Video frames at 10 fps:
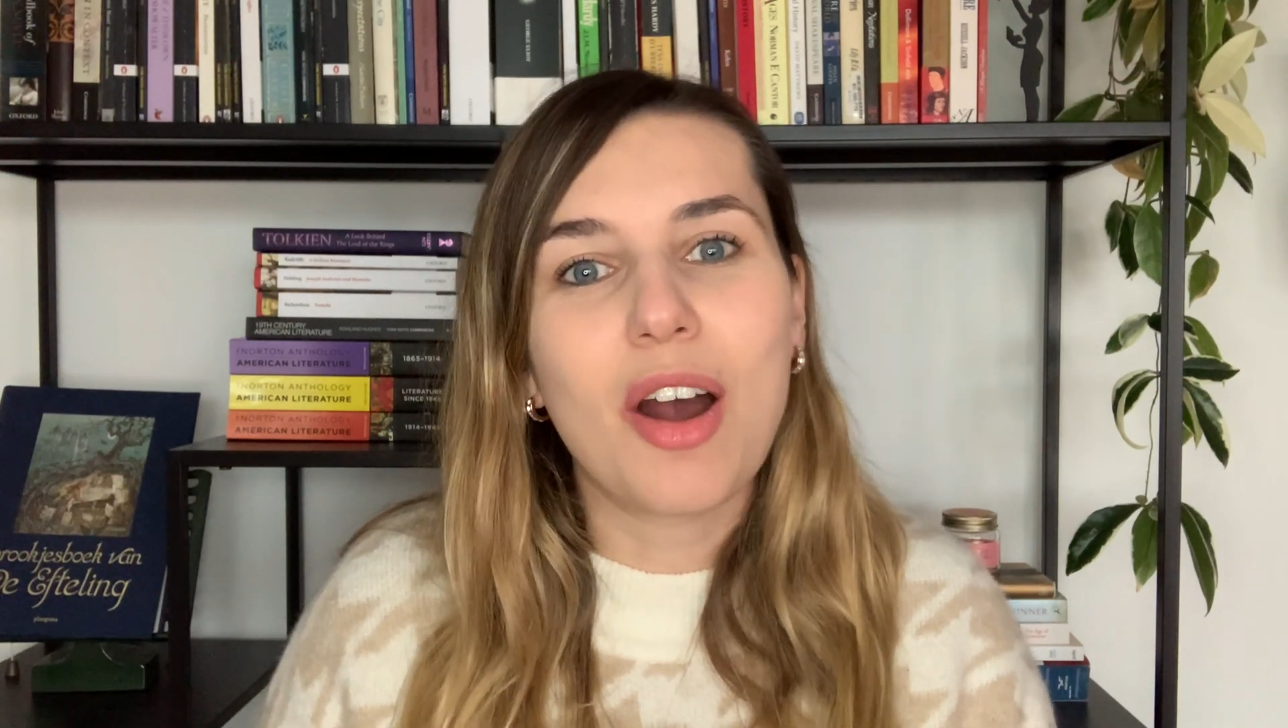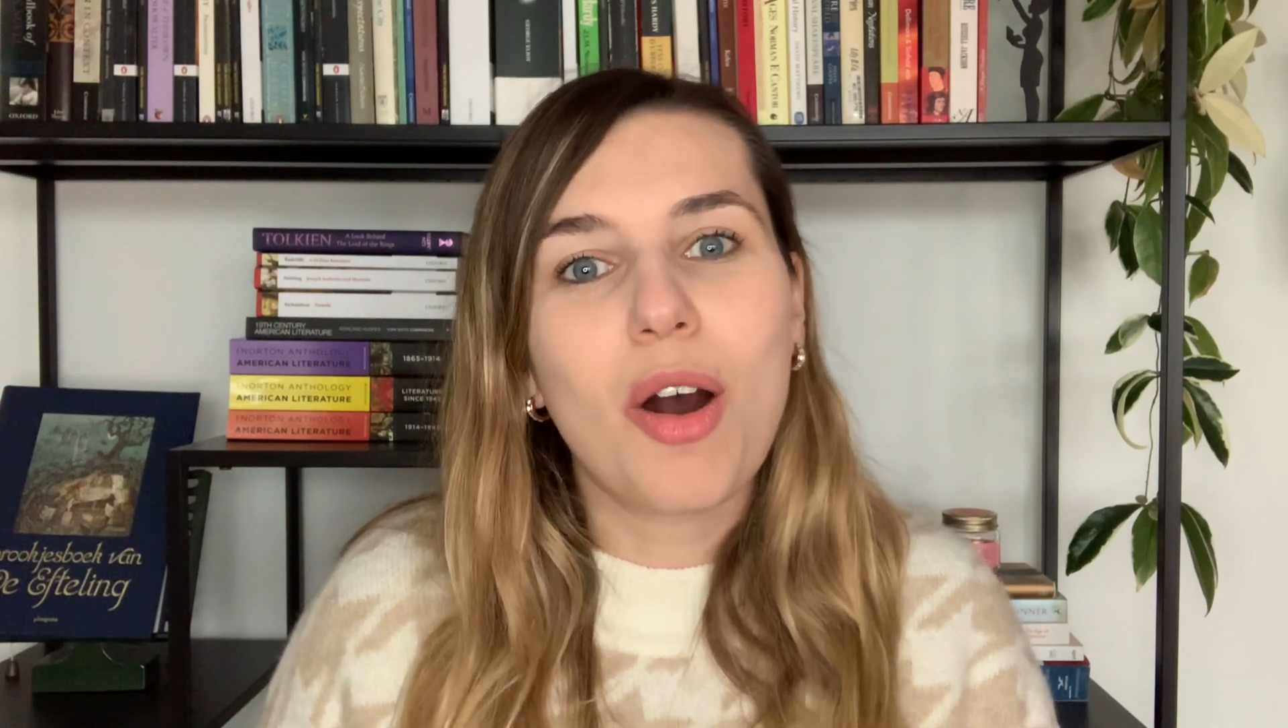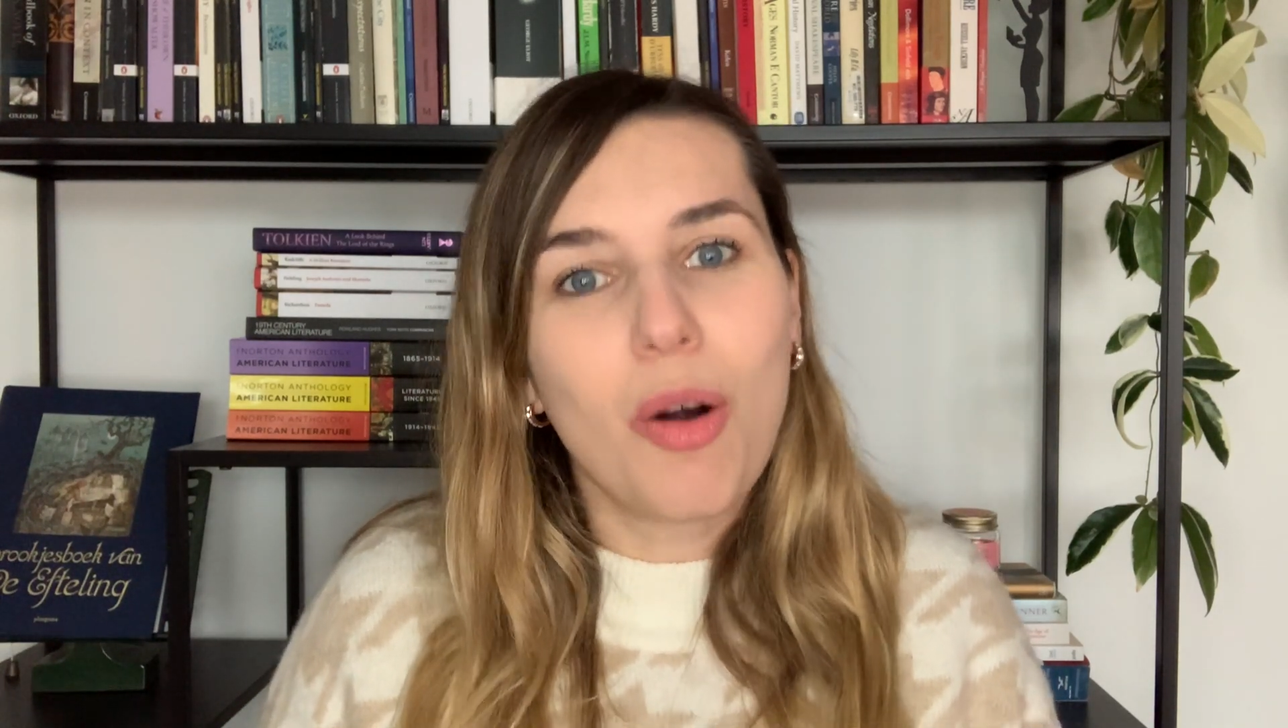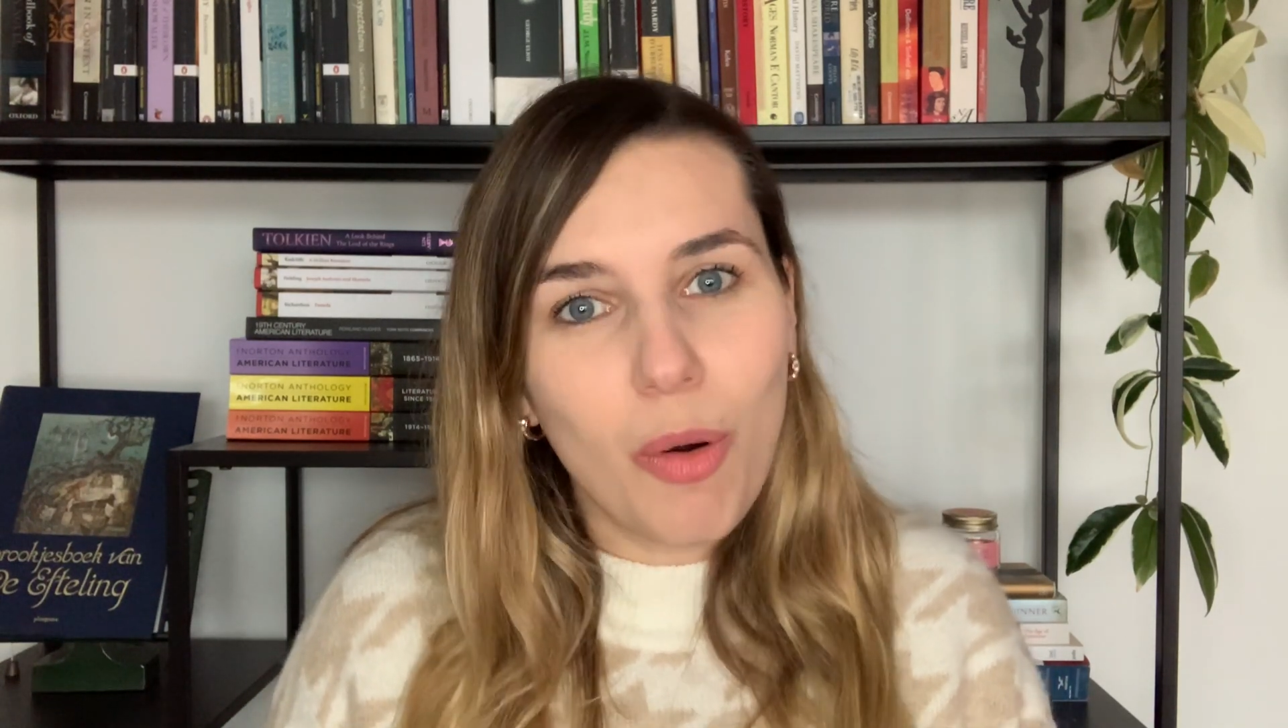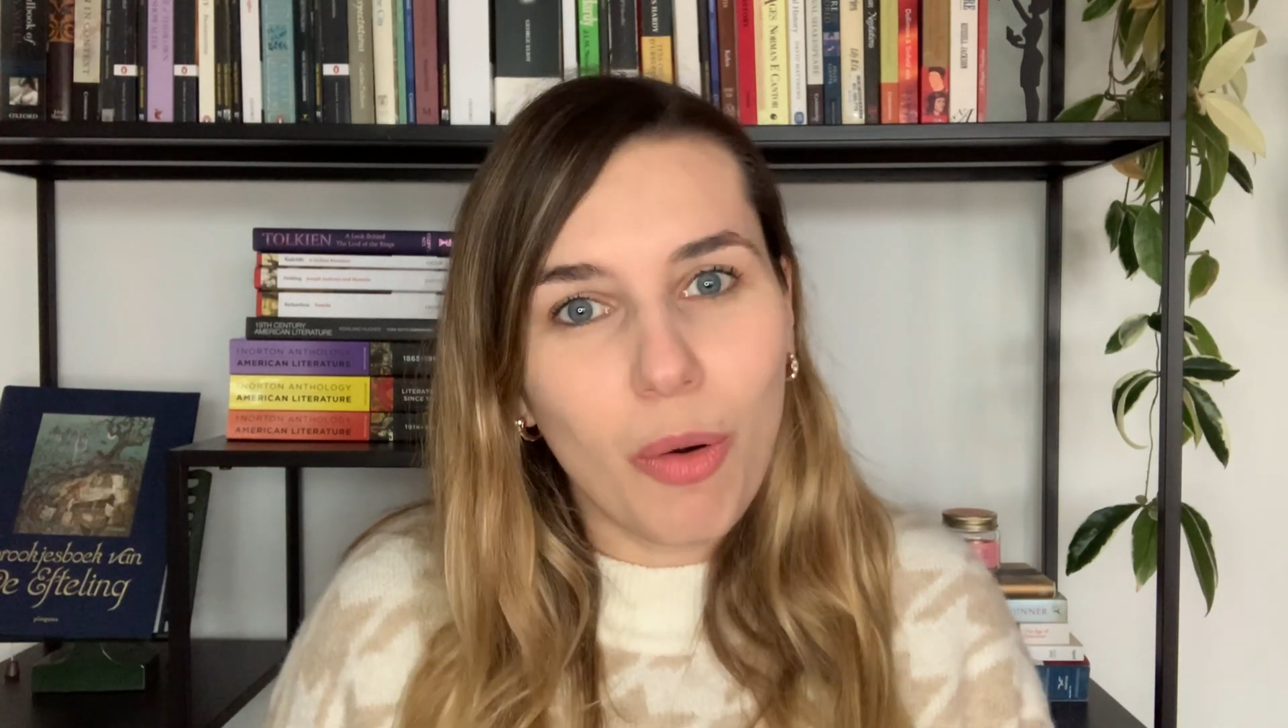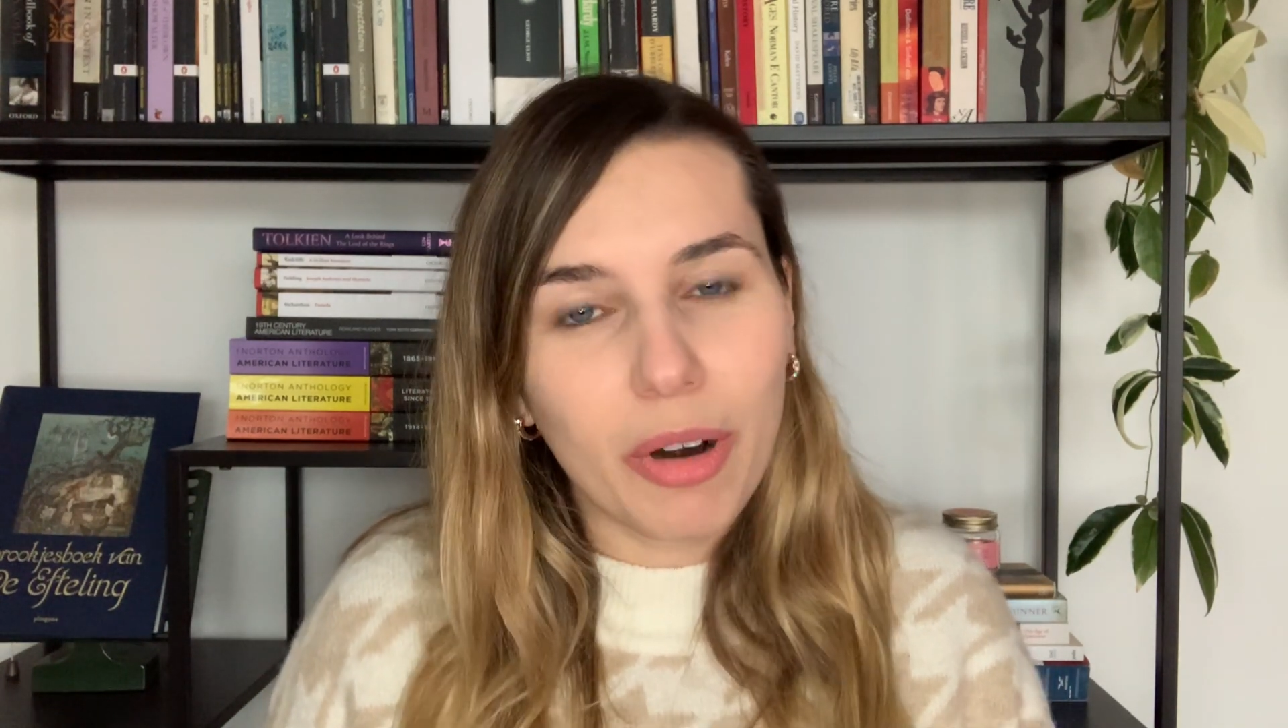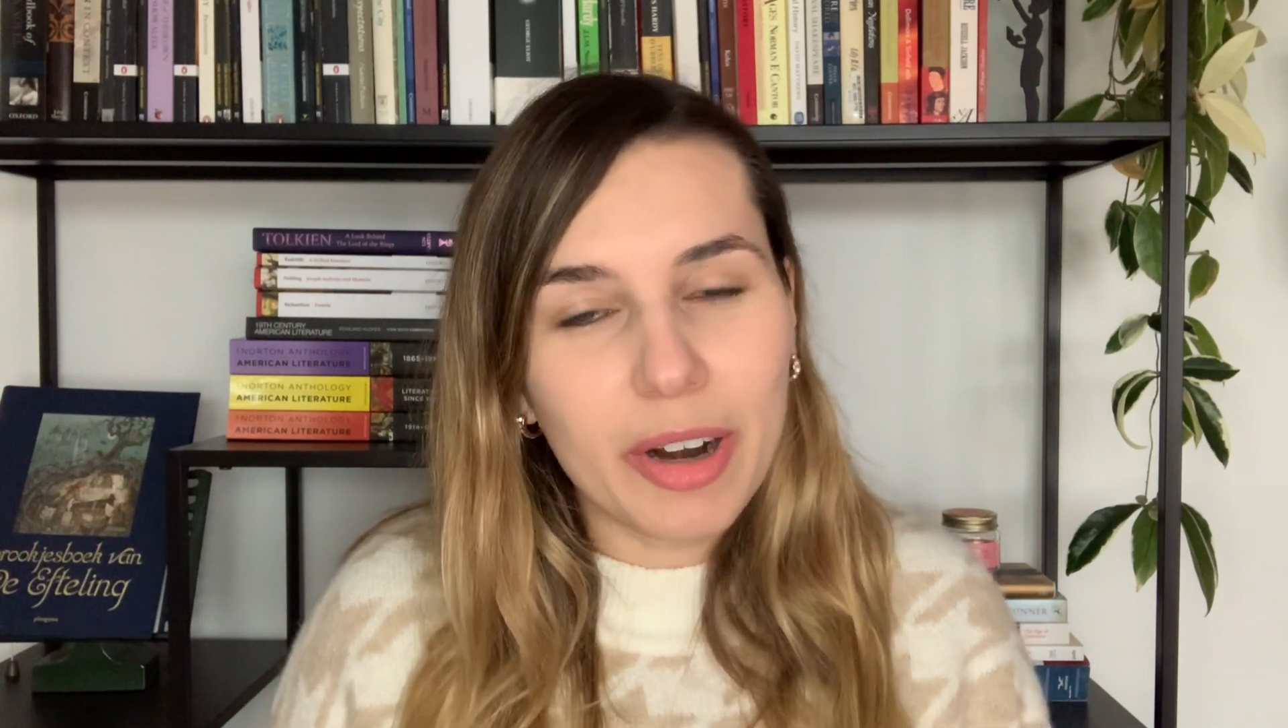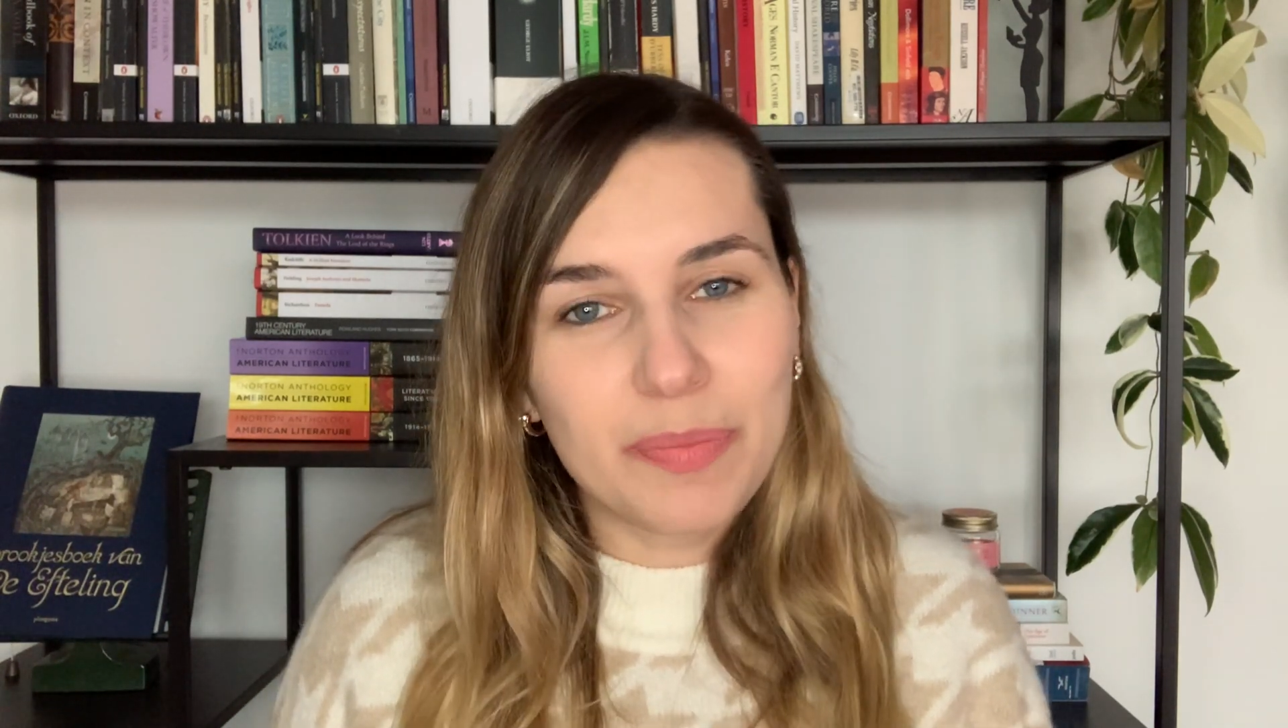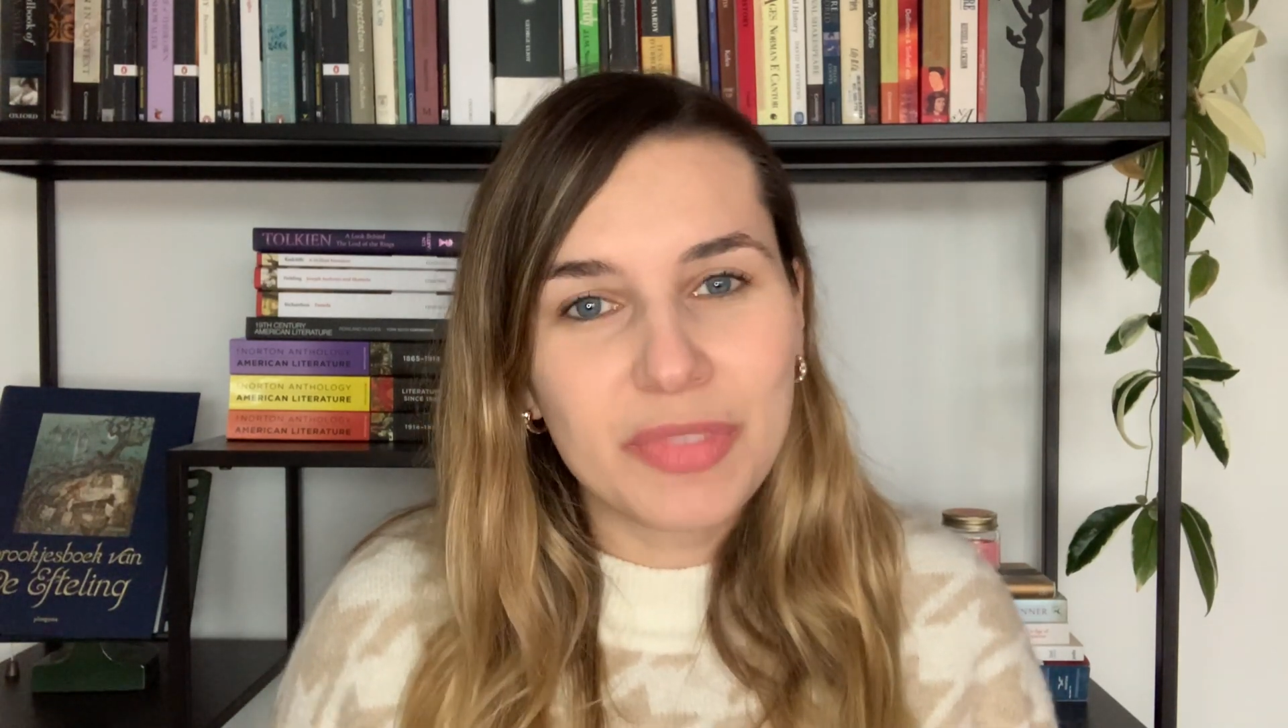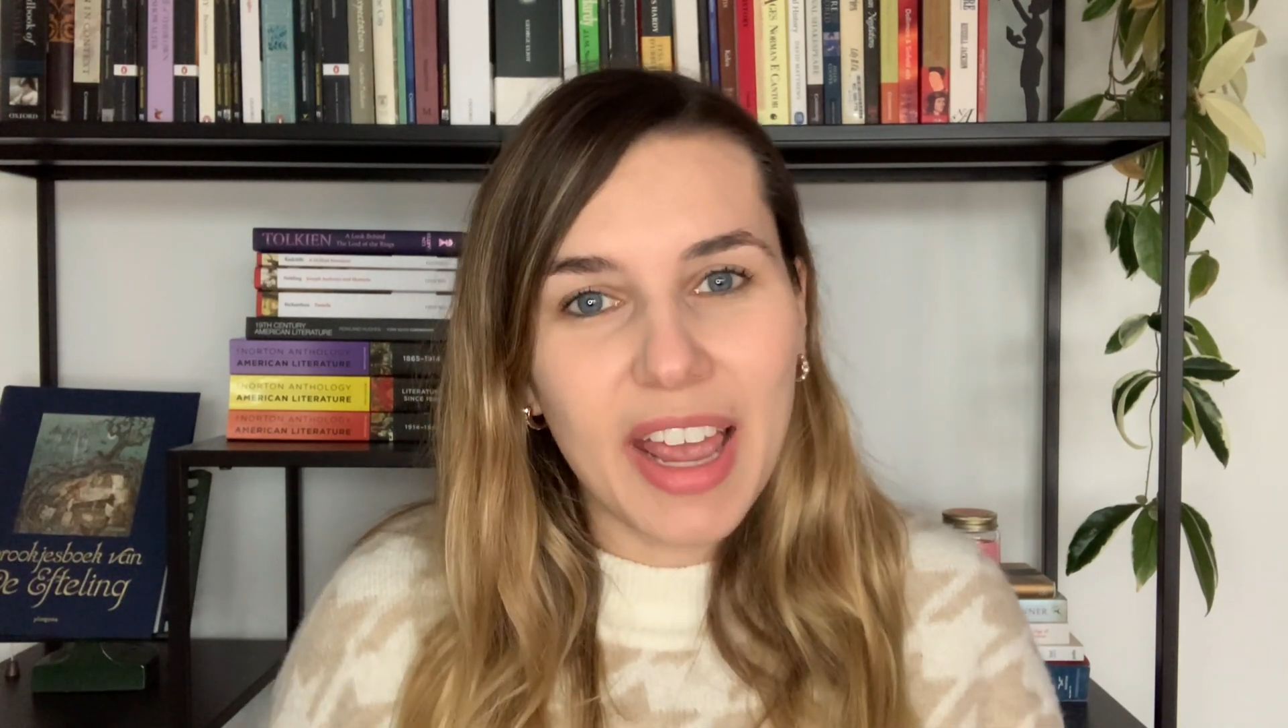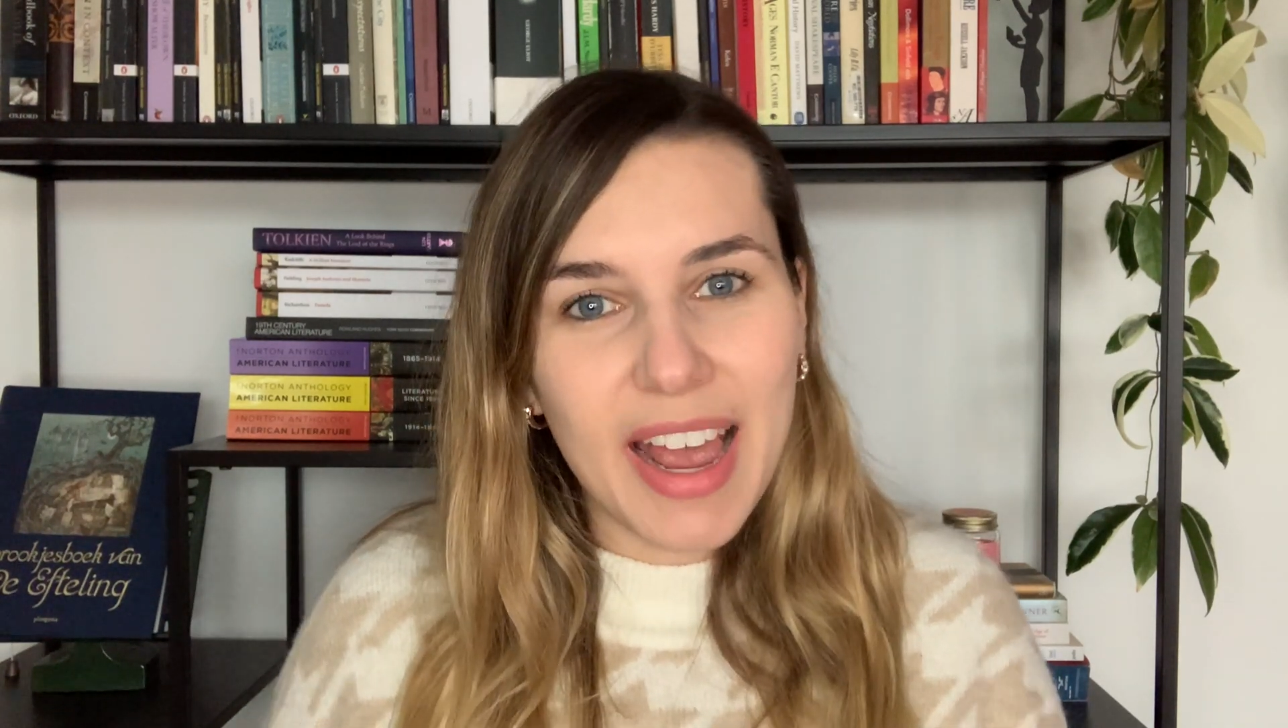Or,